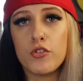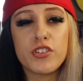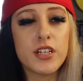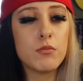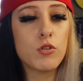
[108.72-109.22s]

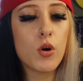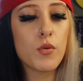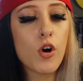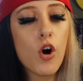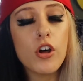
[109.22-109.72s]
scheme going
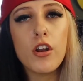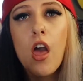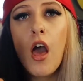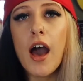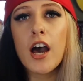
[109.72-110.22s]
on.
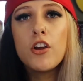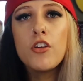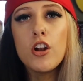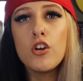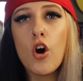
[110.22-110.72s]
I know
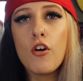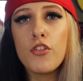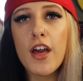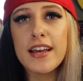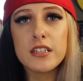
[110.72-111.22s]
that a lot of the
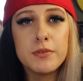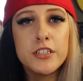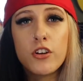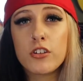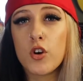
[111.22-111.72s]
SB
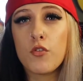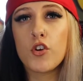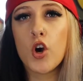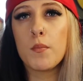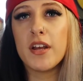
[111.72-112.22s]
dunks often
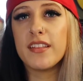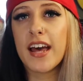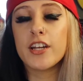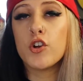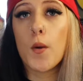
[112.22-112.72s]
come in
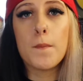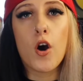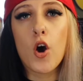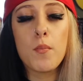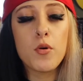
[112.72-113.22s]
that, you know,
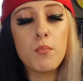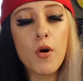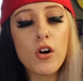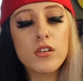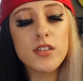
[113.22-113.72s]
purple
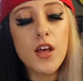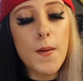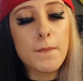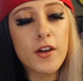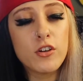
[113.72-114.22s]
box,
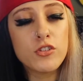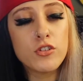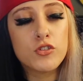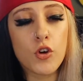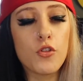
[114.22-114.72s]
but I also
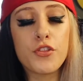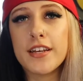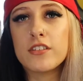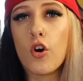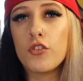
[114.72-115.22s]
don't think
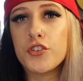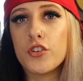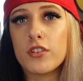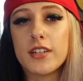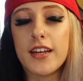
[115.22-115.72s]
it's odd
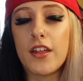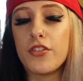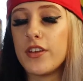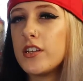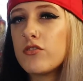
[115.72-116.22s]
to get
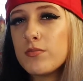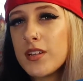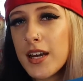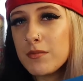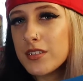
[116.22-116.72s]
these from
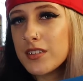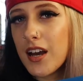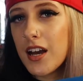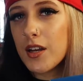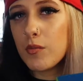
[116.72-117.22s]
time to
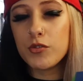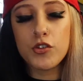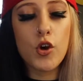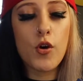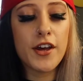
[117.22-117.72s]
time. So
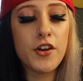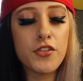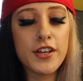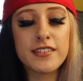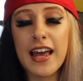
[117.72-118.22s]
I don't
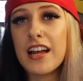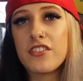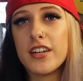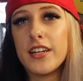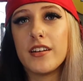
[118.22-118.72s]
think it's
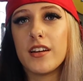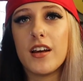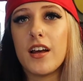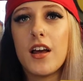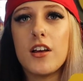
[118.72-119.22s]
actually
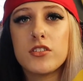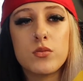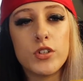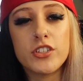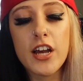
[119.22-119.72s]
a
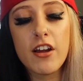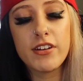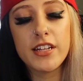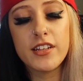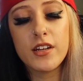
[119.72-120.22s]
switch out or
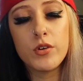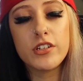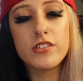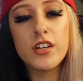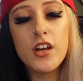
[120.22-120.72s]
anything,
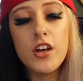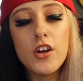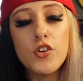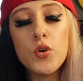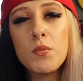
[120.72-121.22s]
which
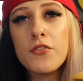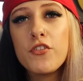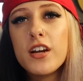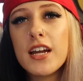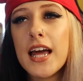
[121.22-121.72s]
normally for
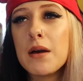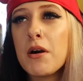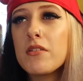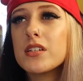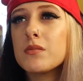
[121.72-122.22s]
a collab I
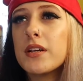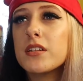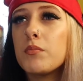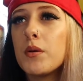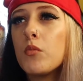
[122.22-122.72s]
would expect a bit